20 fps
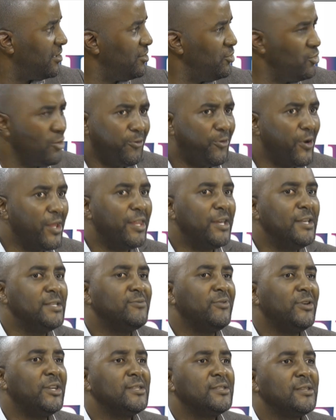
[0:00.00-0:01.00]
your father
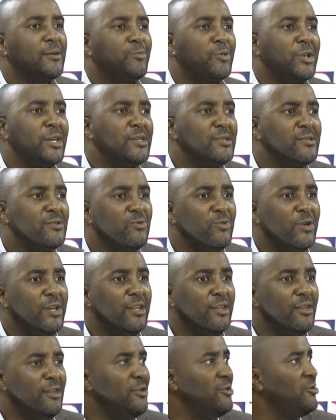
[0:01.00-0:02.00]
is very surprised
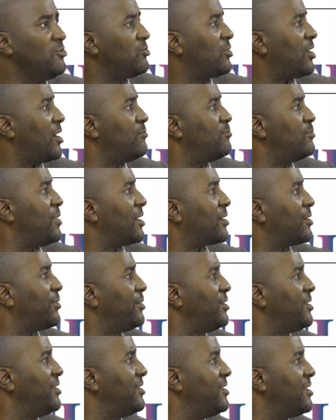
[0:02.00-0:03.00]
when you come back
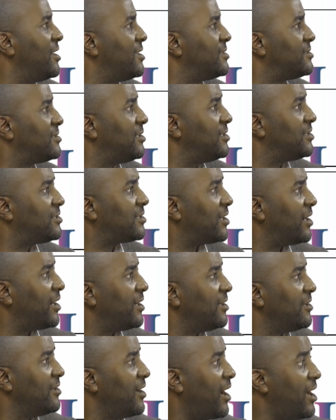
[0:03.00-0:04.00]
3 years
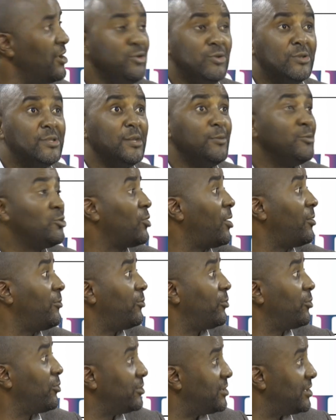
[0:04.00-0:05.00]
later and you seem to
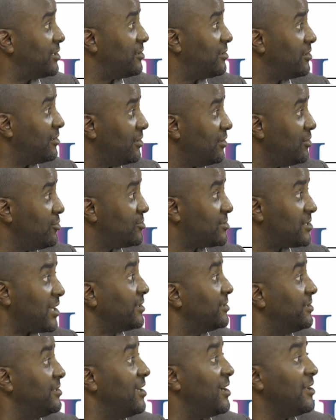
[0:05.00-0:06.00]
have forgotten. You
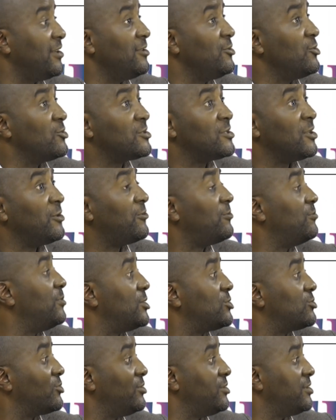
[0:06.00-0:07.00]
start hearing yourself
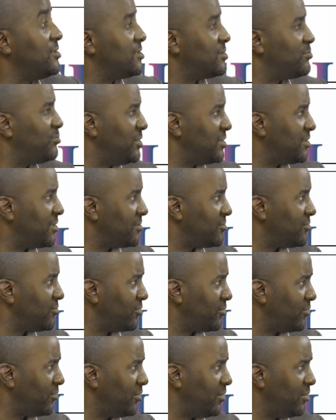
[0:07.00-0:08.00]
mentioned in speeches. You
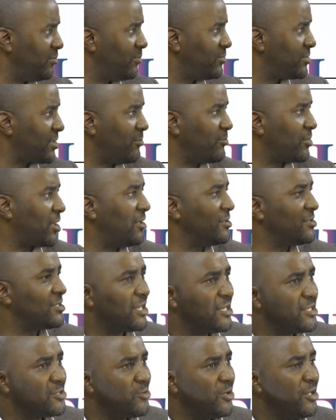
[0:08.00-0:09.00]
know, in some
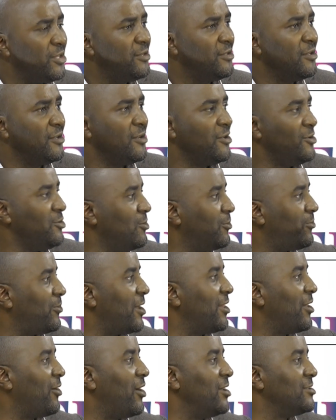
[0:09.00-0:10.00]
cultures, when your
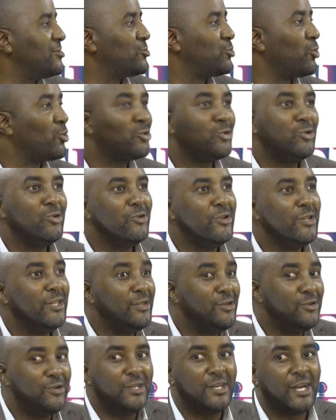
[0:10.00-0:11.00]
father wants to talk to
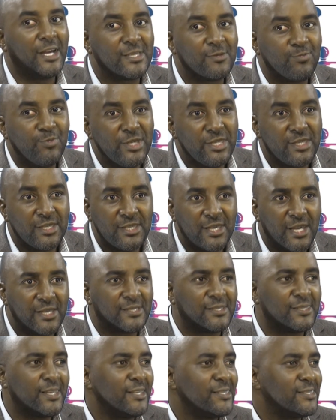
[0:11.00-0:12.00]
you during a speech, he
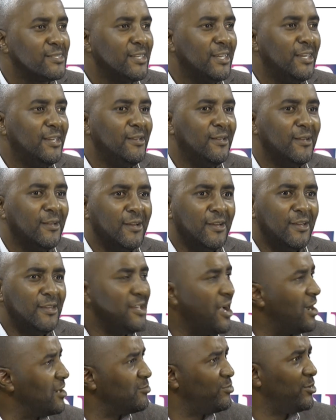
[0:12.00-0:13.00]
just starts saying,
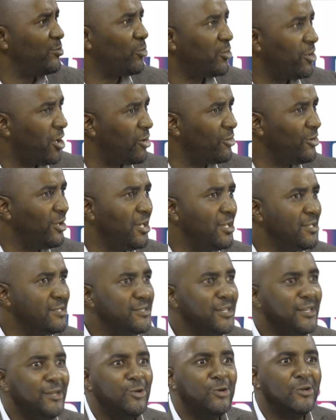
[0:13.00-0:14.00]
young people
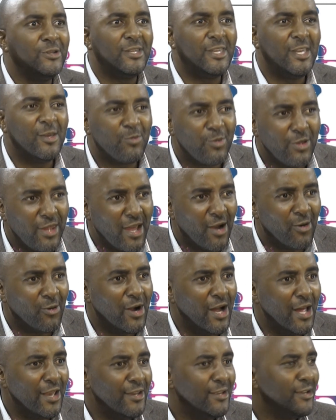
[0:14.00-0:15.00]
nowadays, they don't keep their
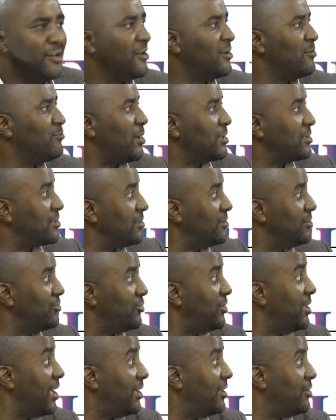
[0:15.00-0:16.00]
word. But he's
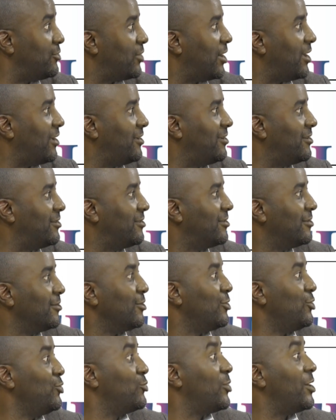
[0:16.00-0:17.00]
talking
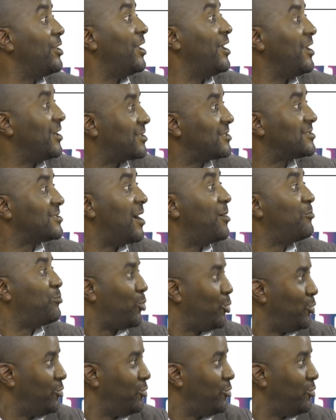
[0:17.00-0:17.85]
about his son.